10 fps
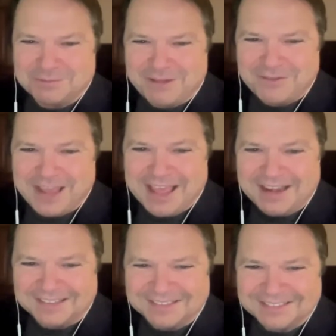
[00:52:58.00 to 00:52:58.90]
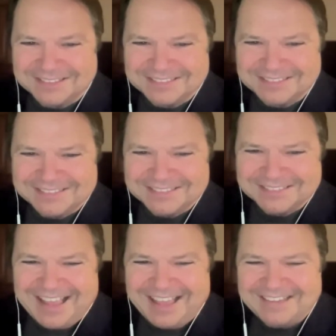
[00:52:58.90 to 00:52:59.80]
took my van,
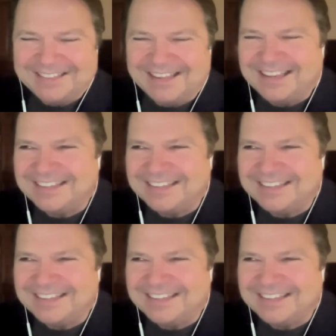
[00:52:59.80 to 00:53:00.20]
and